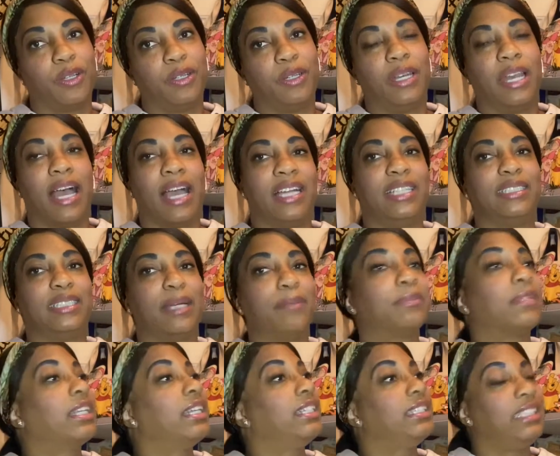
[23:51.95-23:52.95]
Nine times
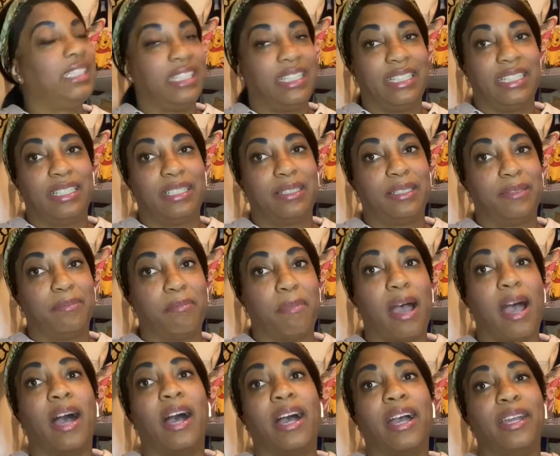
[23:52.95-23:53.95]
out of 10,
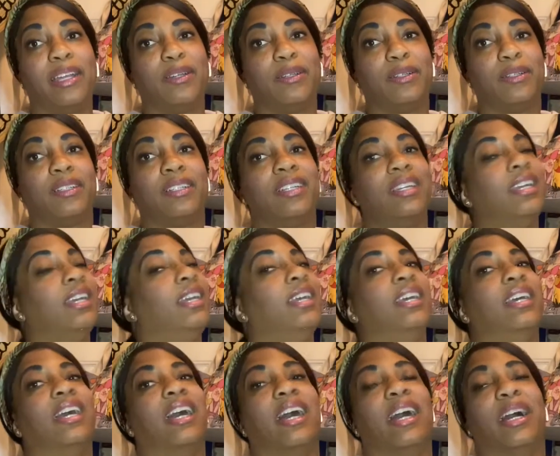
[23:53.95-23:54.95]
my
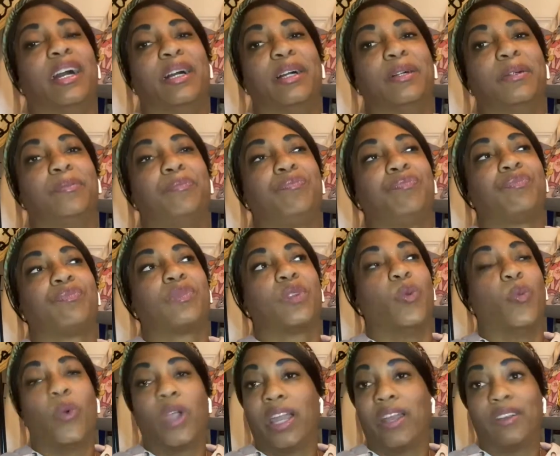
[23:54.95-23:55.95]
um,
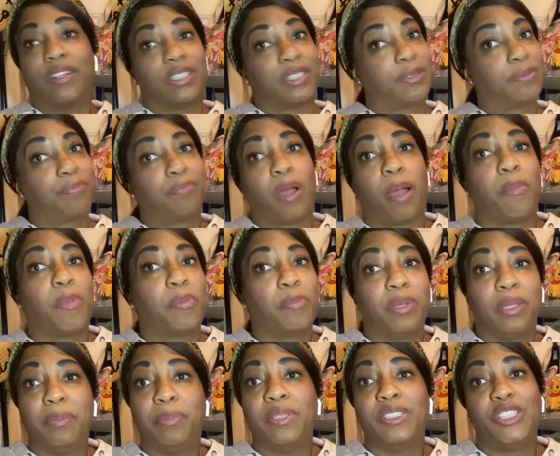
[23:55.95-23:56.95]
wear is
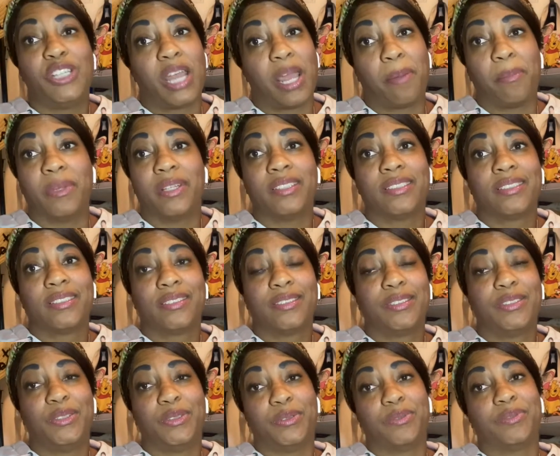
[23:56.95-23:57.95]
probably pajamas
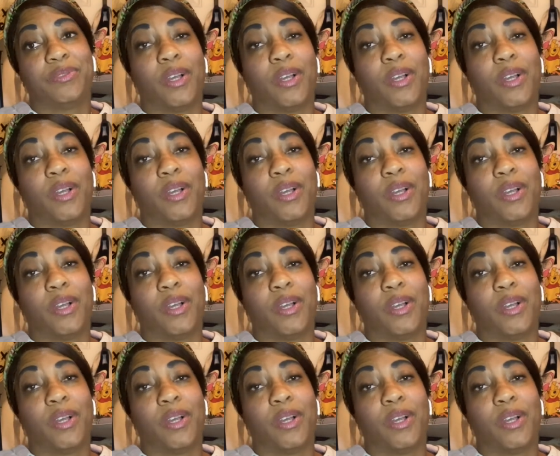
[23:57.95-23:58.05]
too.